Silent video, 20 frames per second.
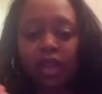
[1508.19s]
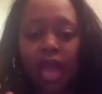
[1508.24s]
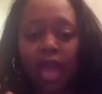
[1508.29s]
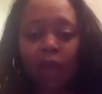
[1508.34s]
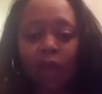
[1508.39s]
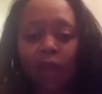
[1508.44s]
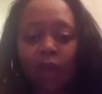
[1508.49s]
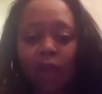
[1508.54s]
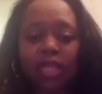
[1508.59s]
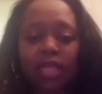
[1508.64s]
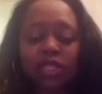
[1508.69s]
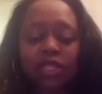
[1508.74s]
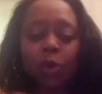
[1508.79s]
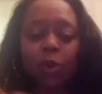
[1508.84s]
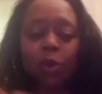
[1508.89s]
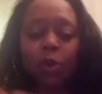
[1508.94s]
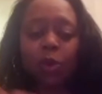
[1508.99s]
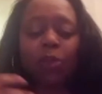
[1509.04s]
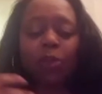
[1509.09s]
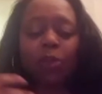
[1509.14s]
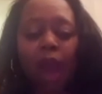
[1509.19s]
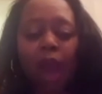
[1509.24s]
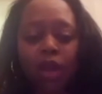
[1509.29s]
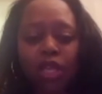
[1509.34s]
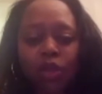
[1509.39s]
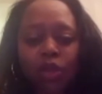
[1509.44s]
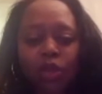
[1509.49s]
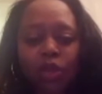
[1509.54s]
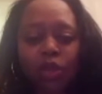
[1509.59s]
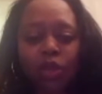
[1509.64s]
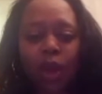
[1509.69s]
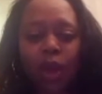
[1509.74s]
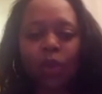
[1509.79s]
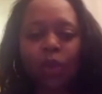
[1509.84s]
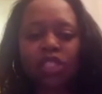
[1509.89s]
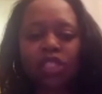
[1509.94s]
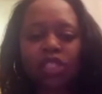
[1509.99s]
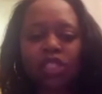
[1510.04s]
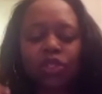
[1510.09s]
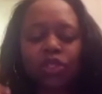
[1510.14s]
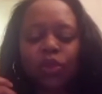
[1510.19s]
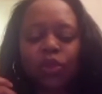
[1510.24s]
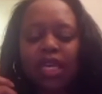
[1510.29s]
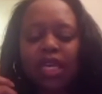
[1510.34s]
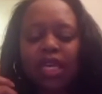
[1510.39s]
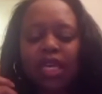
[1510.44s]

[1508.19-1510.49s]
I wanted to empower you. I wanted to